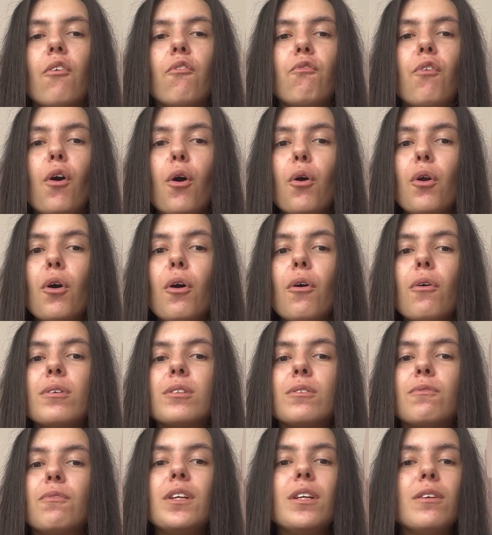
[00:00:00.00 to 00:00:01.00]

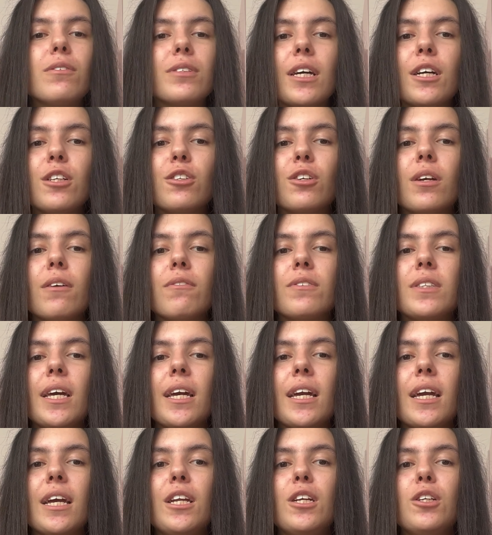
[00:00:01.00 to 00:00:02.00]
photos, videos that you have
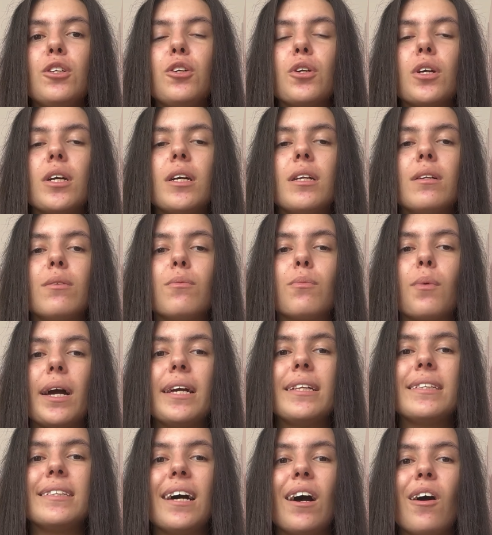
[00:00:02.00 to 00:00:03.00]
taken, and you can
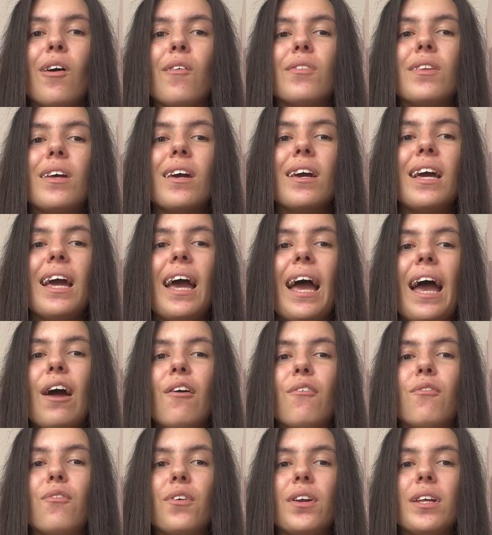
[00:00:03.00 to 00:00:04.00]
write down
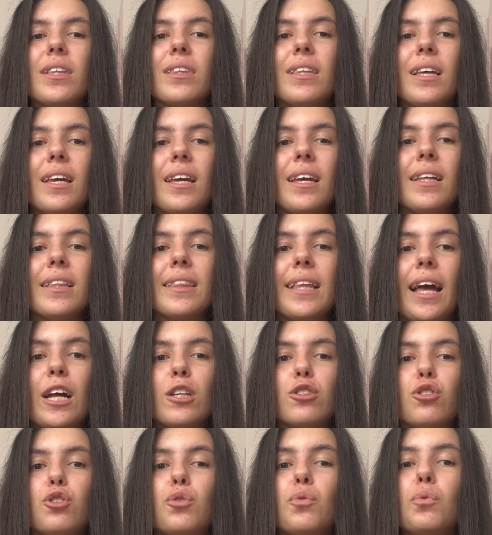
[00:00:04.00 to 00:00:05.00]
everything
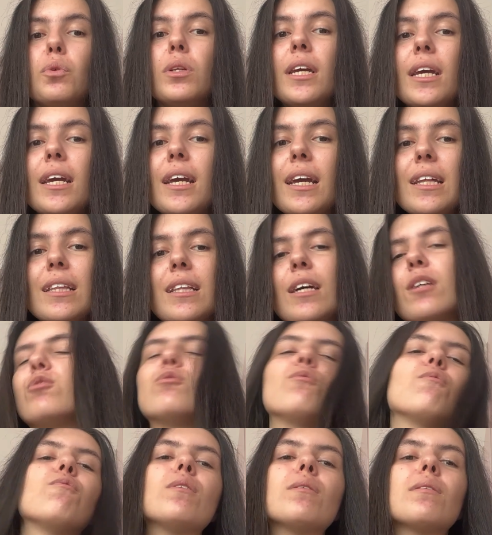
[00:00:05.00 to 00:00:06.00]
that you need,
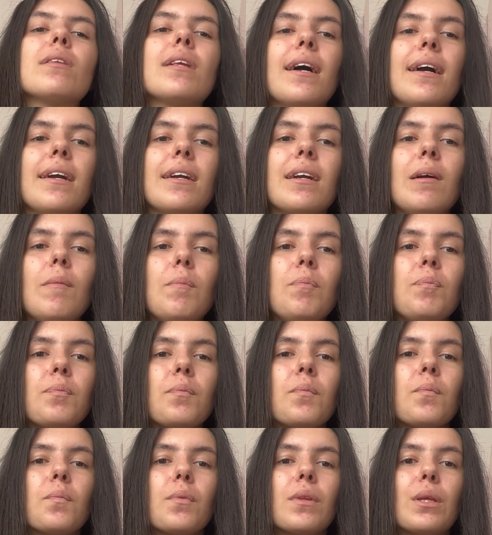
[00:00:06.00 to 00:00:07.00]
that you feel like
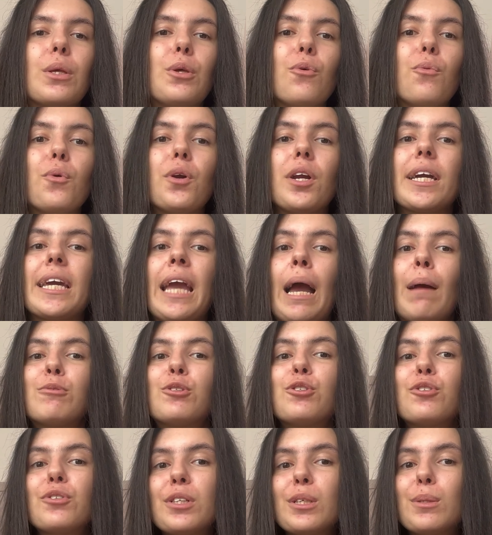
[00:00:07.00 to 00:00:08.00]
you want to
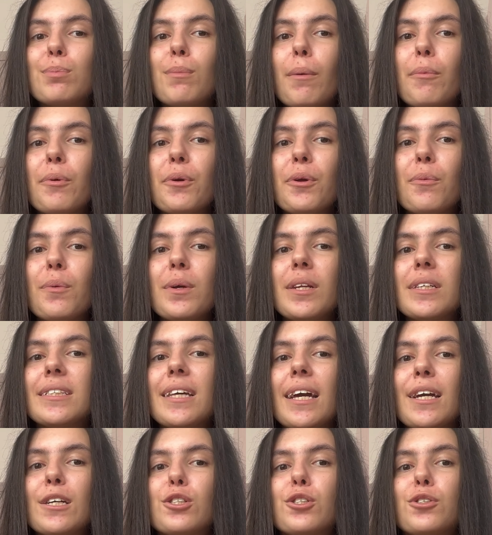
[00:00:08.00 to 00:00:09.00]
capture this memory with the
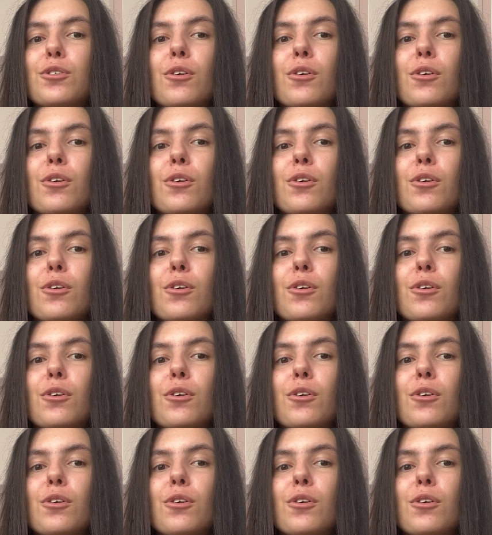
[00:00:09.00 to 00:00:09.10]
text,